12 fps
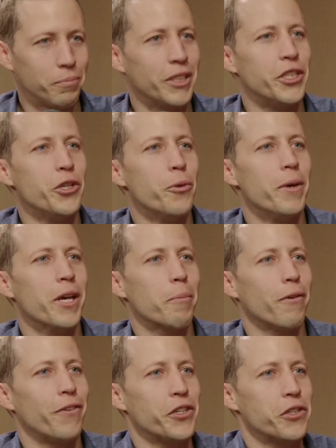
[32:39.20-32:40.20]
continue being a
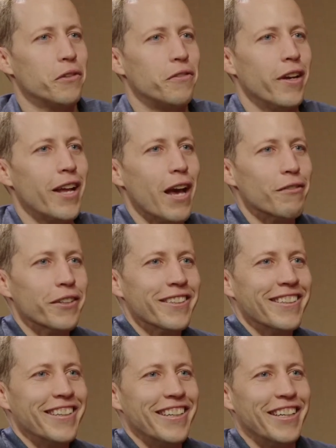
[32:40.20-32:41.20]
professional fun haver.
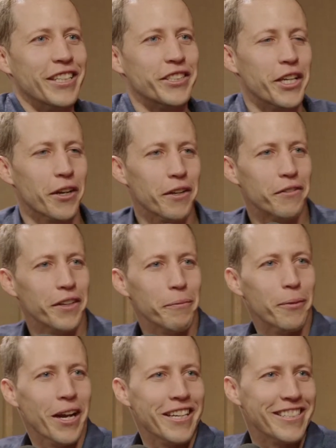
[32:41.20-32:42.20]
Yeah, as Gary Vee
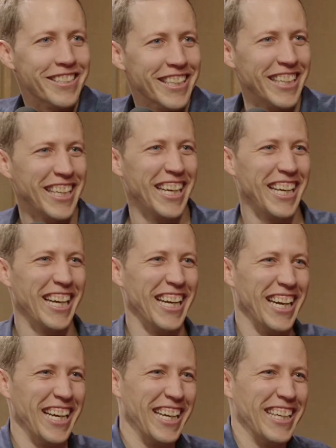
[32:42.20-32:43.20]
branded you.
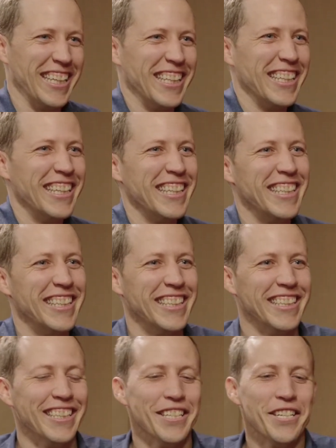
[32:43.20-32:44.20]
Yes, professional fun haver.